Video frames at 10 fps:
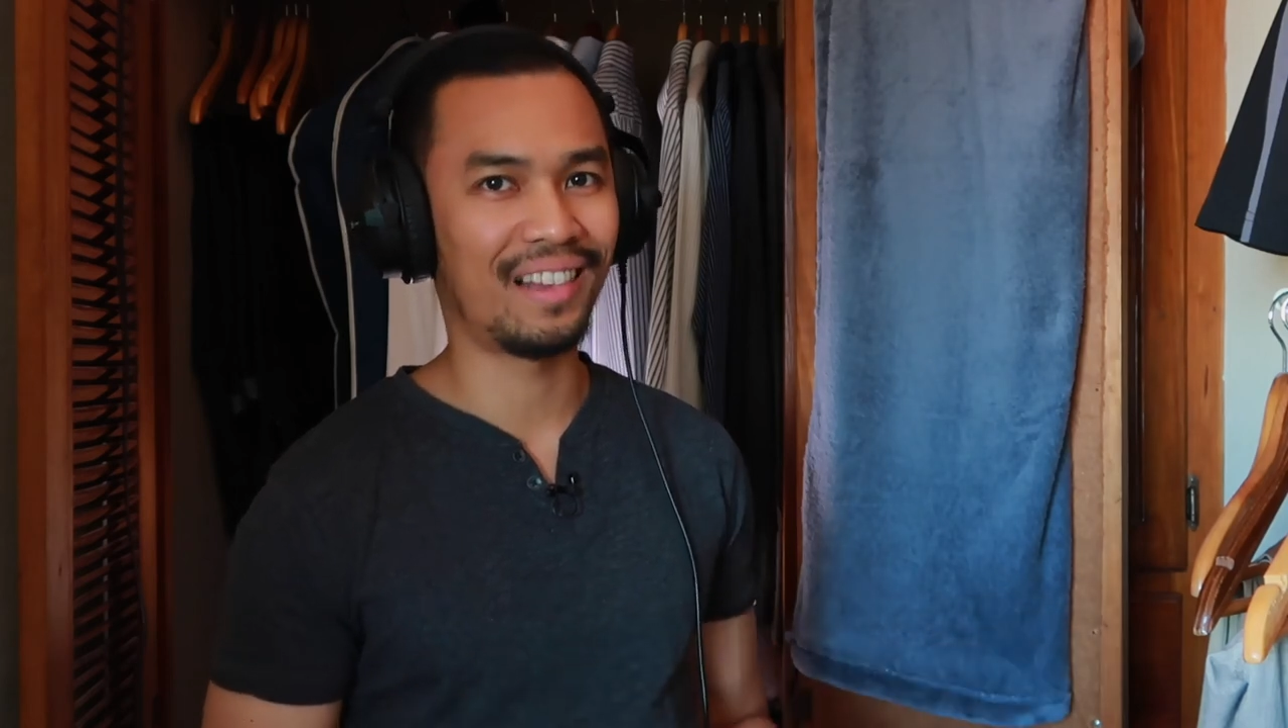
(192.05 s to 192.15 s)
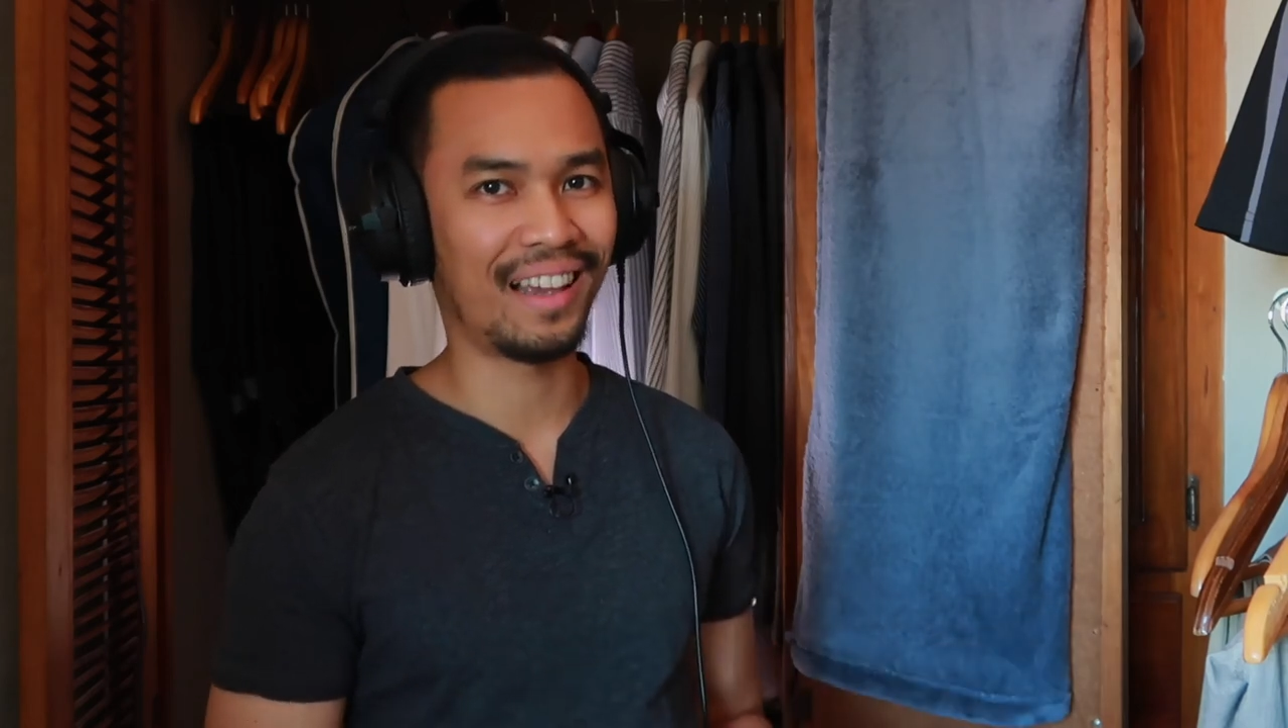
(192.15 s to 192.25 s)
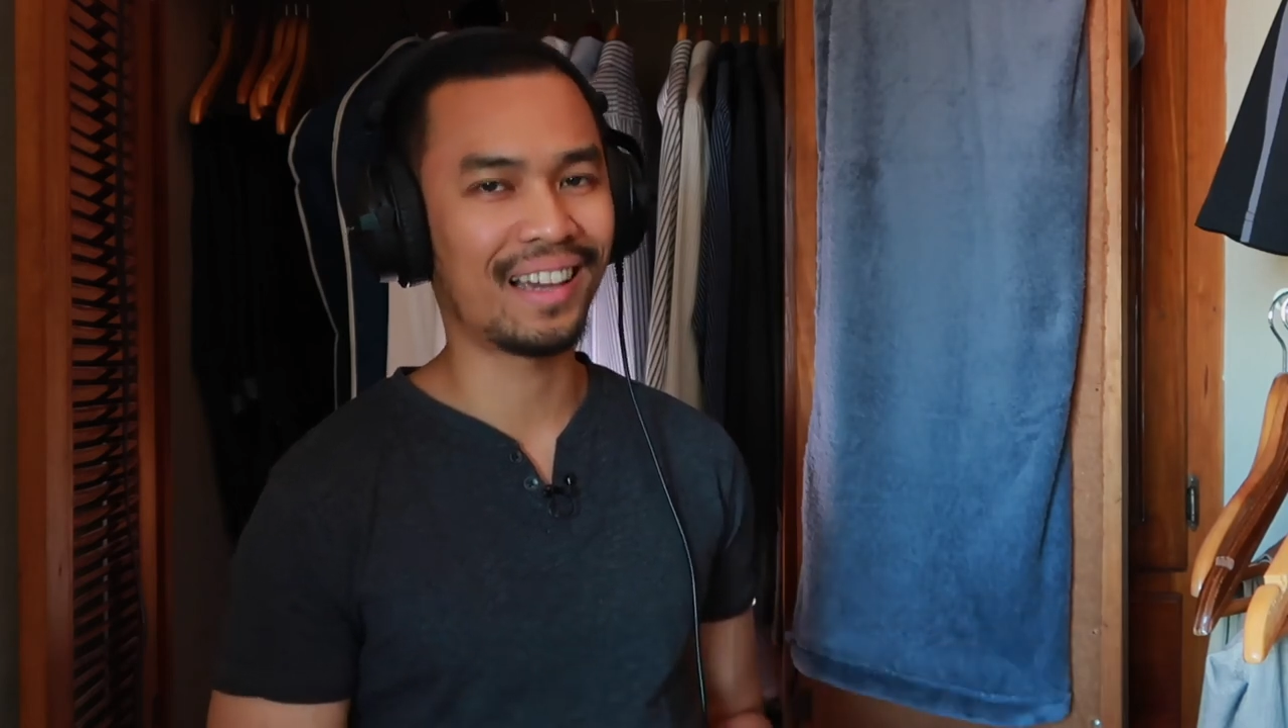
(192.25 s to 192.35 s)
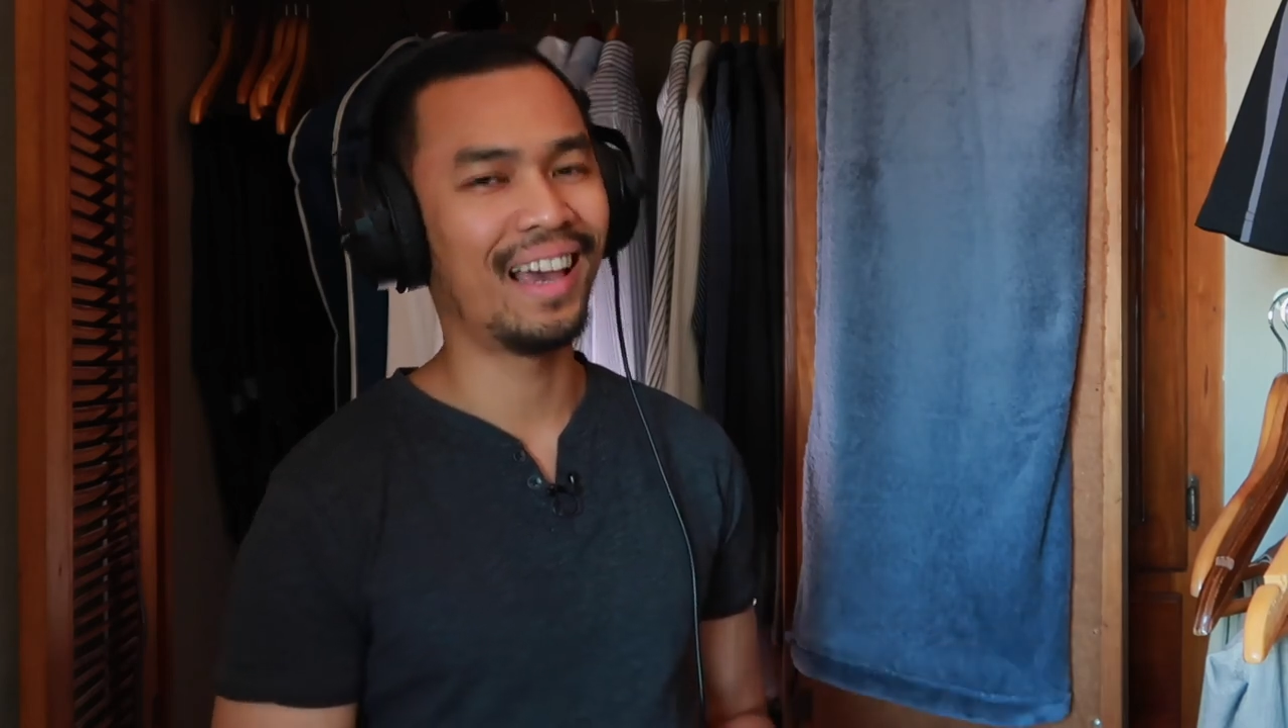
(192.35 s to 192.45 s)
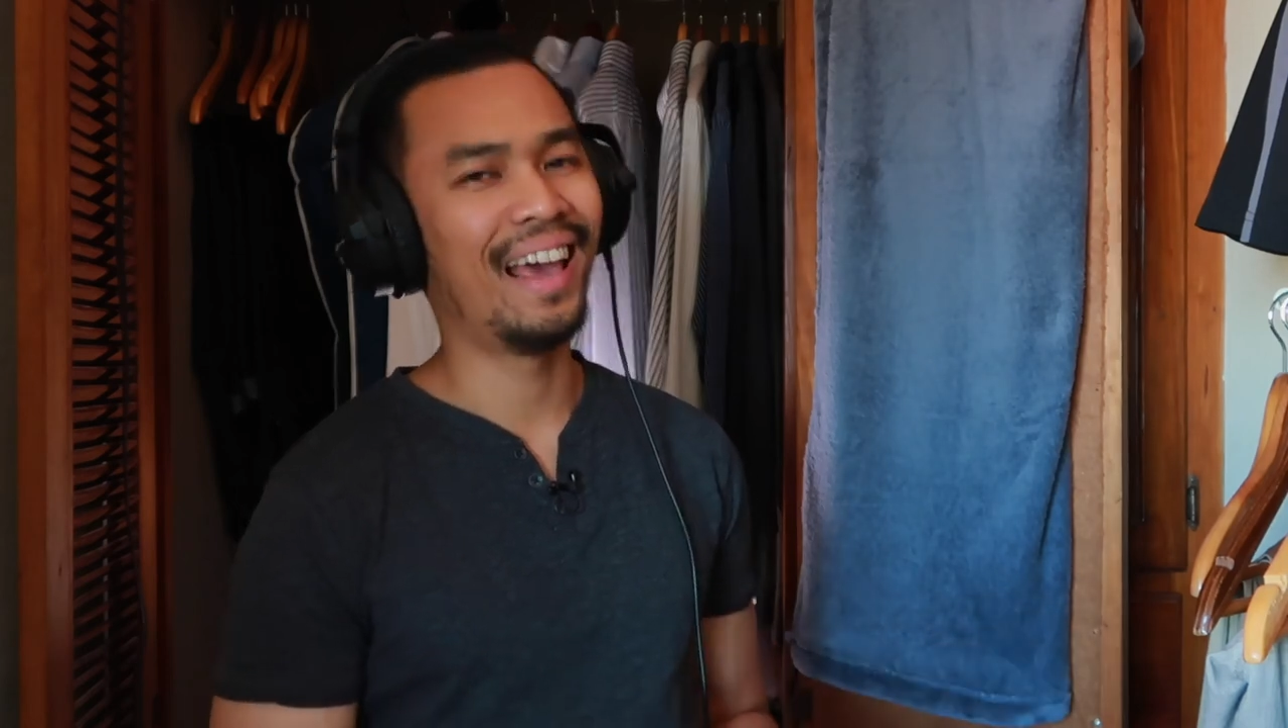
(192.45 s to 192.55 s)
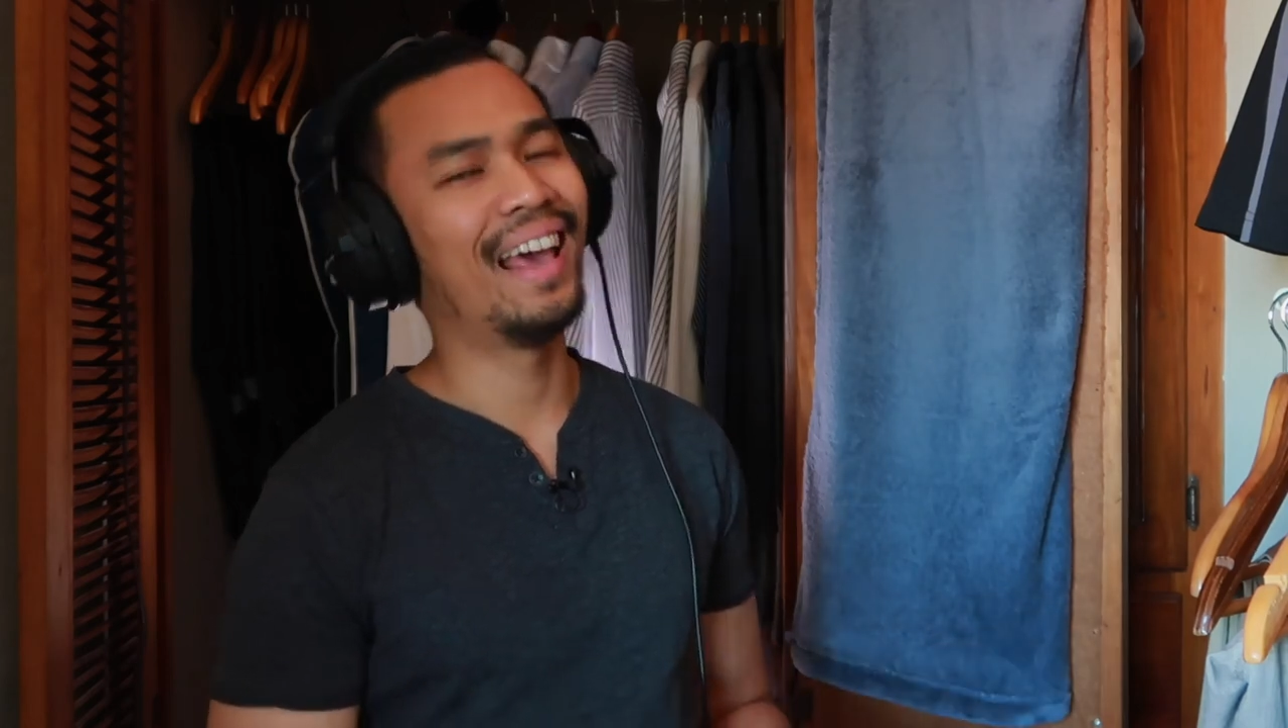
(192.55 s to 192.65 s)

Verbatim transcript: link